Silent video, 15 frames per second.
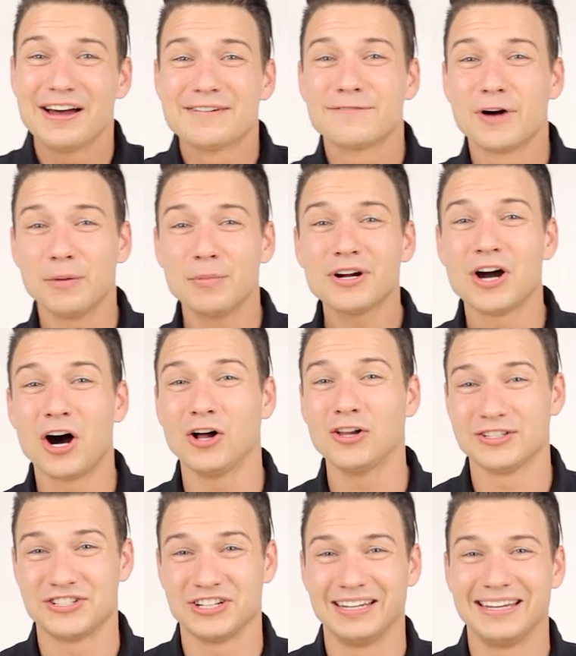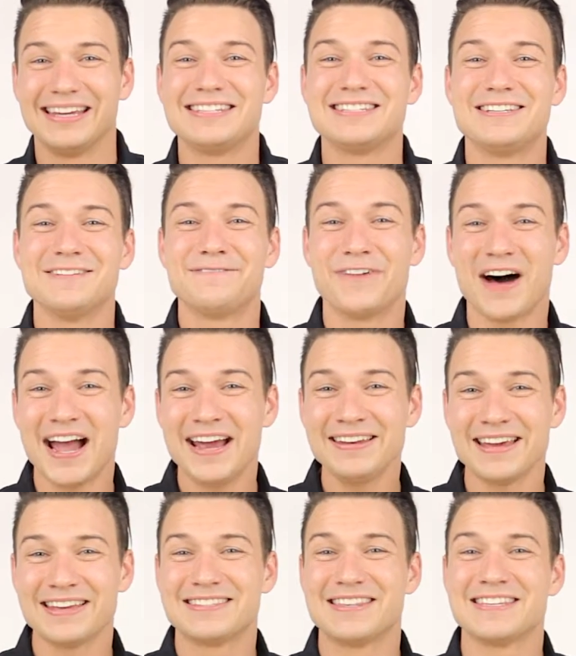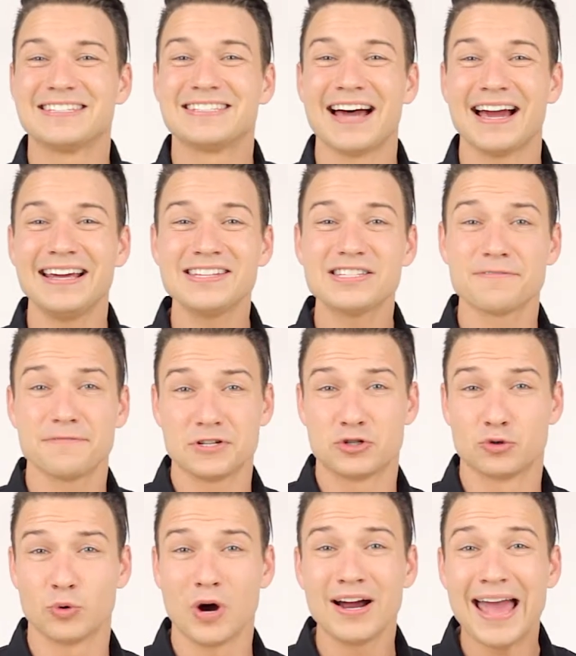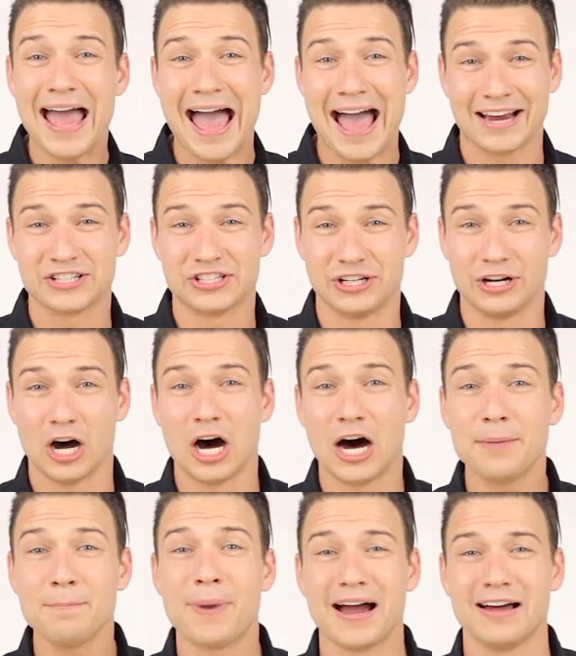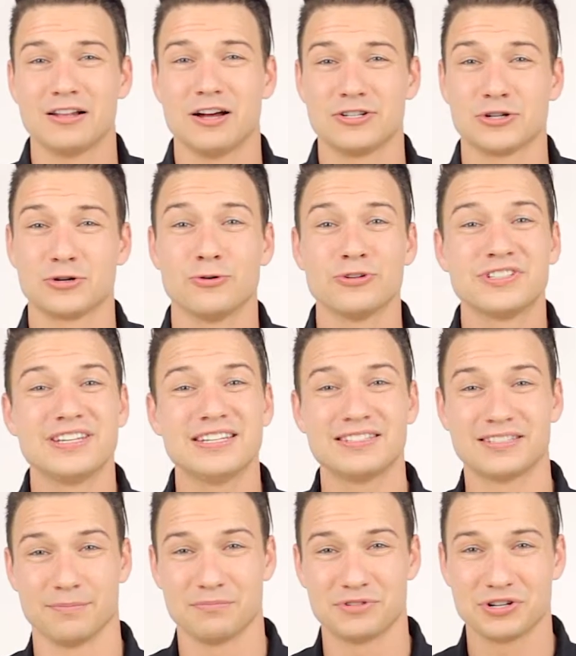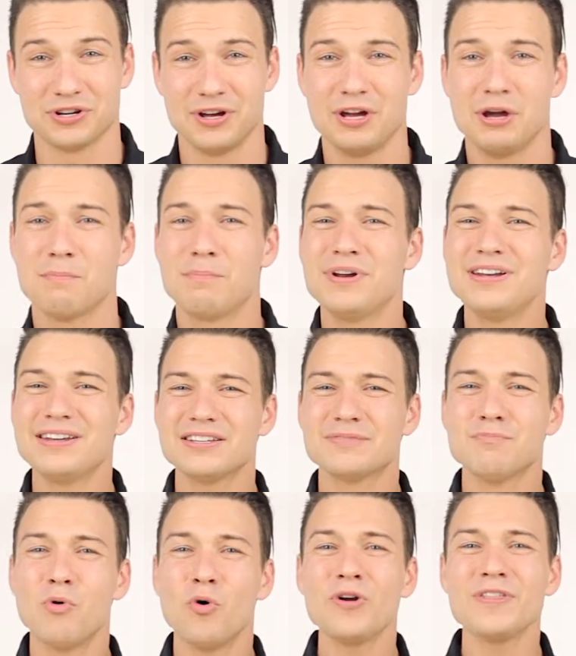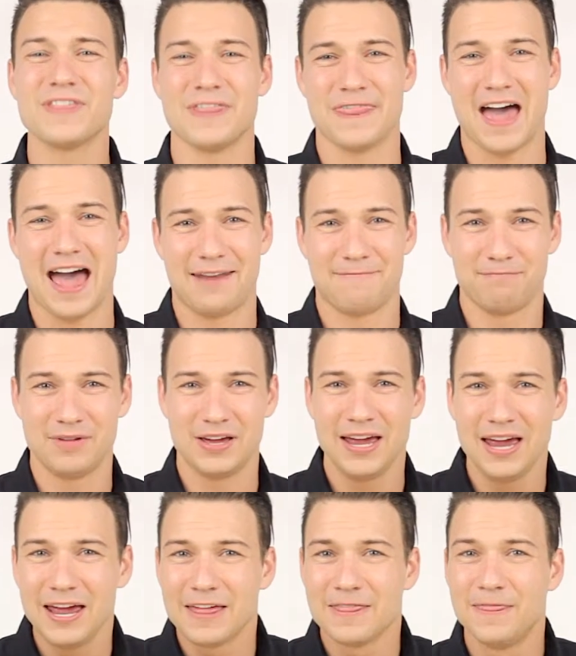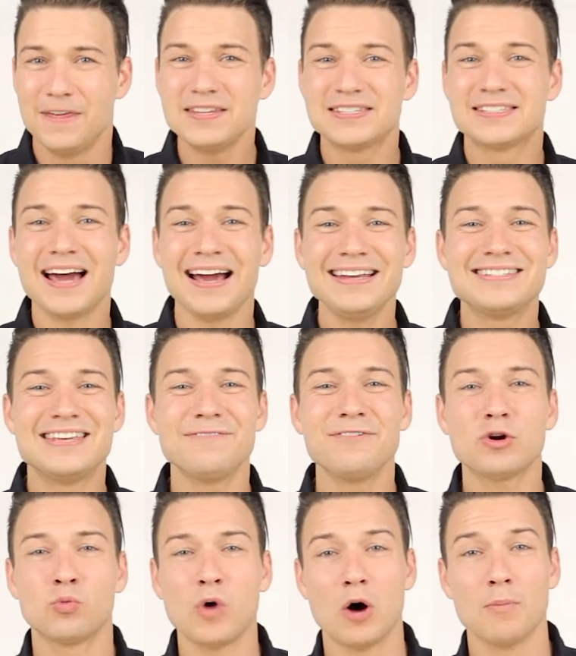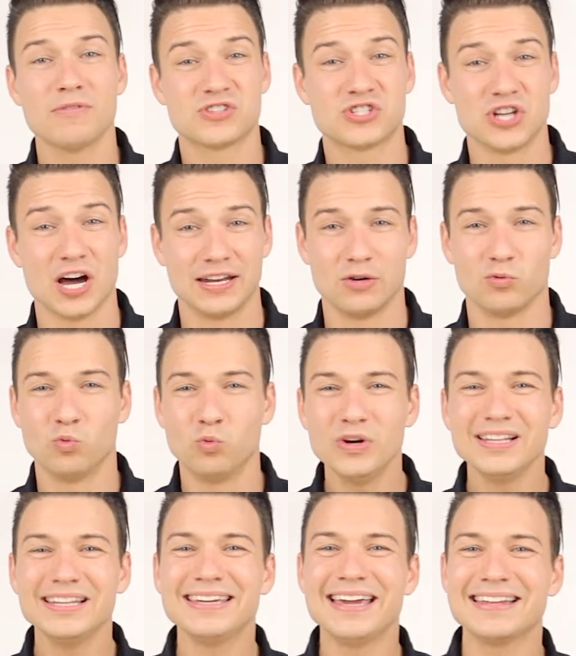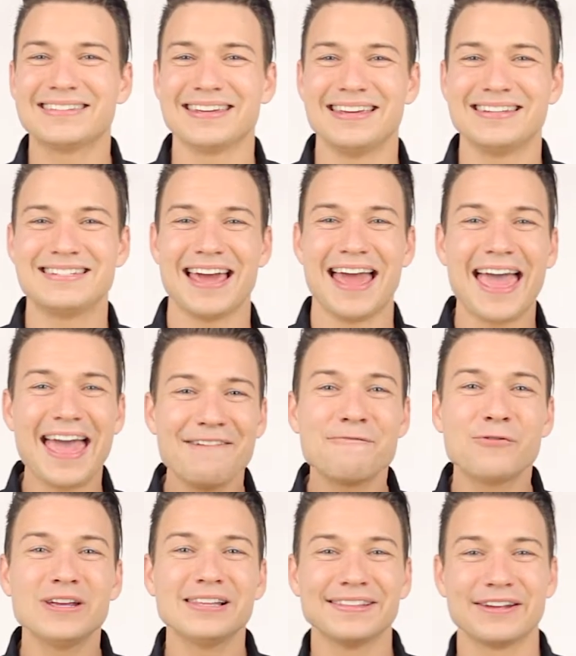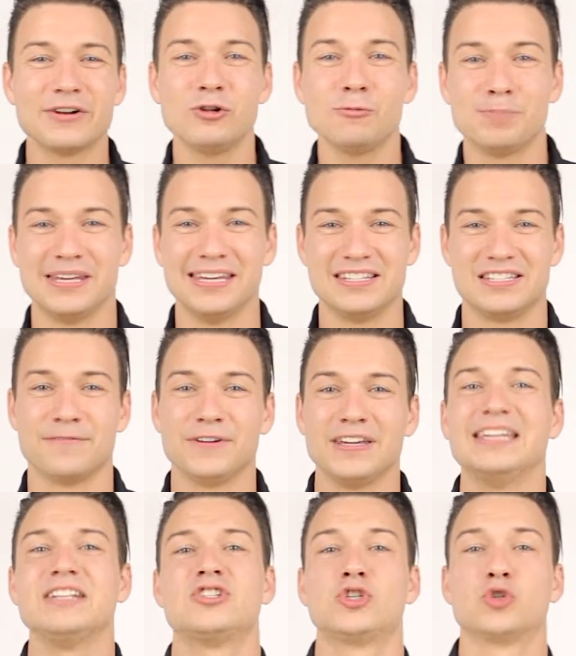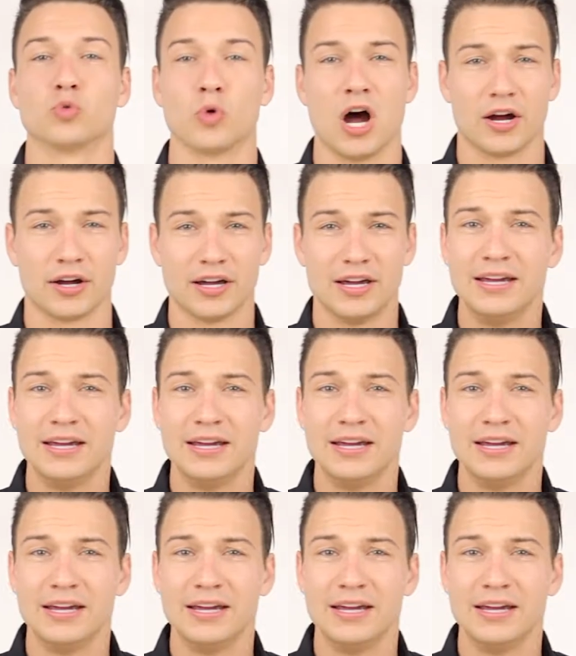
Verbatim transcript: pharmacology is defined as the science of a drug action on biological systems, but it is more than that. This scientific realm of study really gets into every little piece of each drug,